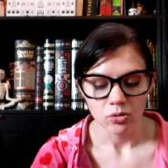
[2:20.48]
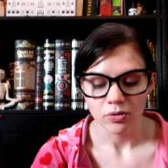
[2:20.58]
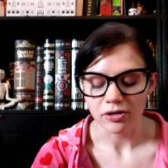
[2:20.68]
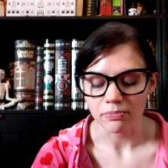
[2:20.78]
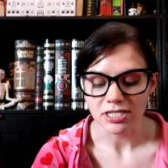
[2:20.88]

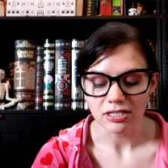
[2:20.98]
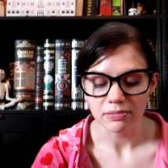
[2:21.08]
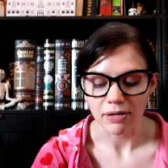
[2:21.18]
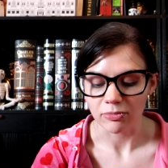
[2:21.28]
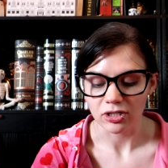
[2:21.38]
with her
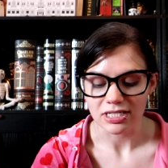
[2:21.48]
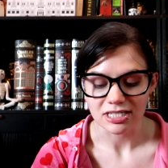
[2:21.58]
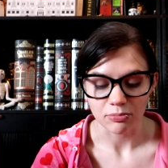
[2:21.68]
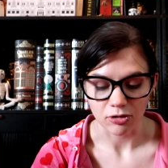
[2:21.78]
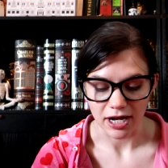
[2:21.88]
missing memories
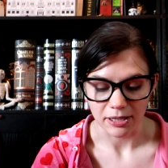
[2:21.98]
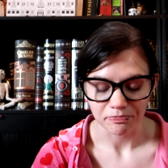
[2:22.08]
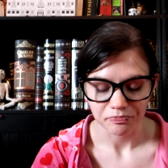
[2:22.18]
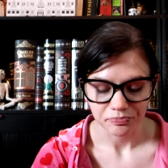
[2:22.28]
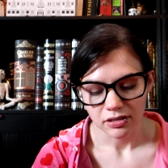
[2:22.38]
the prey.
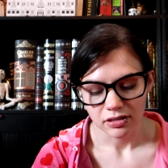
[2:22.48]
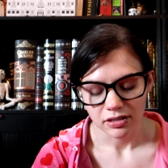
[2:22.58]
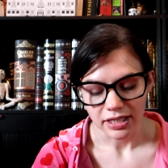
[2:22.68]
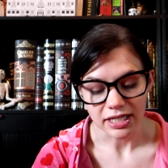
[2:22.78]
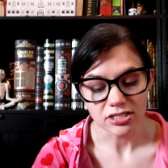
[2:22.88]

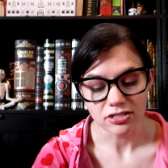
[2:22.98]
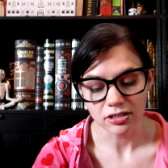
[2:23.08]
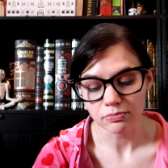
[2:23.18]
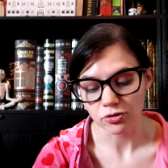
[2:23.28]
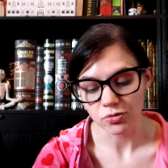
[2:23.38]
In
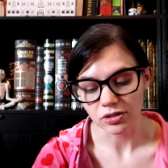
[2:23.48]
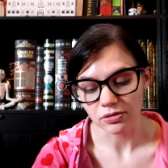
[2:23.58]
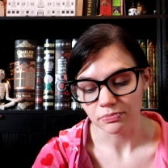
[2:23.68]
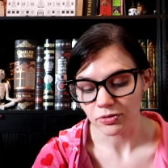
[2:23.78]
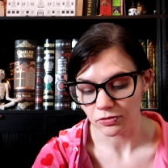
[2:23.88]
turn,
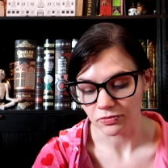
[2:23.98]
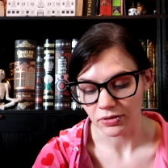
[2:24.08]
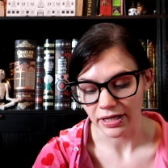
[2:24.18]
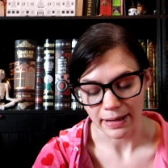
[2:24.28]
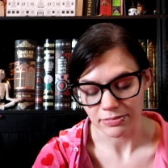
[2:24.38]
brutal,
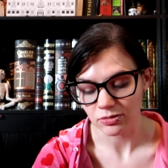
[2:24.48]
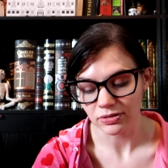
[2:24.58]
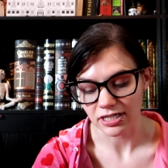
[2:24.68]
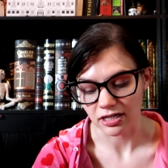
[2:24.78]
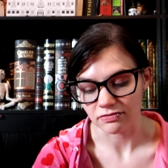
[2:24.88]
beautiful, and
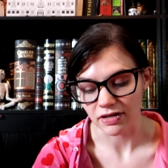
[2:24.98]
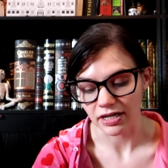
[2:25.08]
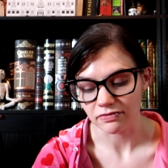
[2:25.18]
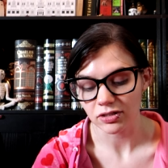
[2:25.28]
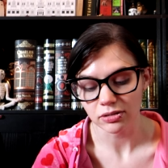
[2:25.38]
absolutely
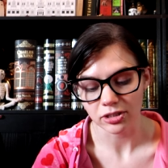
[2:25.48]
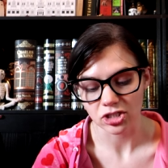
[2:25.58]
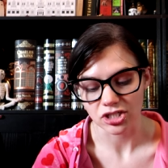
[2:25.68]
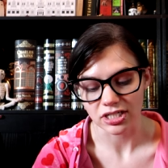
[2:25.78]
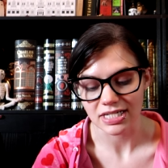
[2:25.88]
terrifying, Full
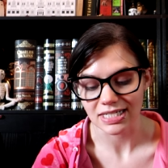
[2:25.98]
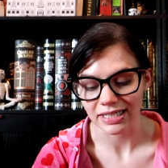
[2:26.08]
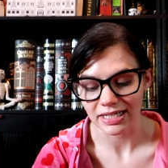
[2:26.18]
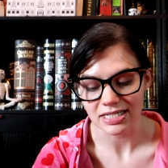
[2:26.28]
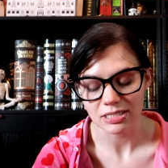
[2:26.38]
Immersion is the
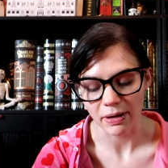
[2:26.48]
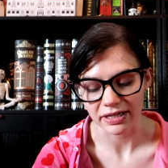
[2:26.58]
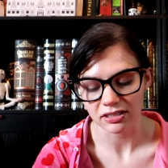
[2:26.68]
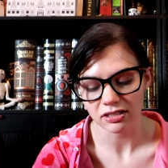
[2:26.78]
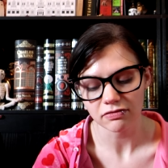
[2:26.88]
latest
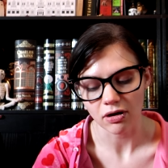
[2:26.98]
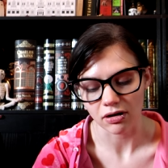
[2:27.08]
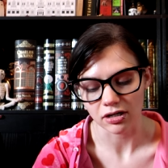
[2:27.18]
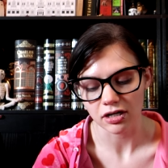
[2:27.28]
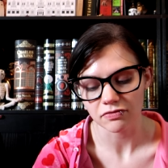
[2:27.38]
speculative
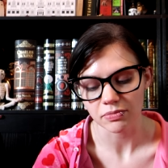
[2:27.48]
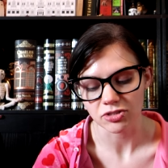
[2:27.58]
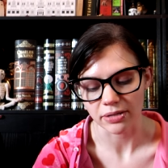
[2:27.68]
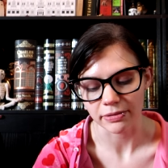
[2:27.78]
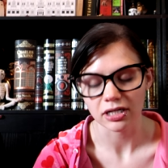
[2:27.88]
horror from
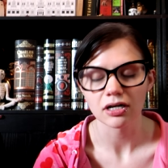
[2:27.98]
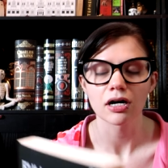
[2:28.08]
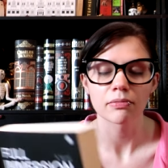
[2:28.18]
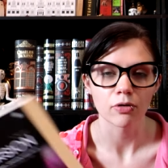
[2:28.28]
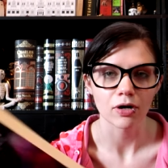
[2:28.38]
Gemma
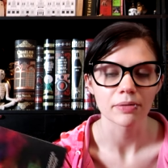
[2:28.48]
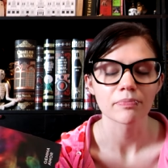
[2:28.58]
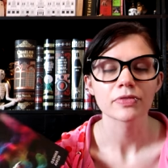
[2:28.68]
Amor.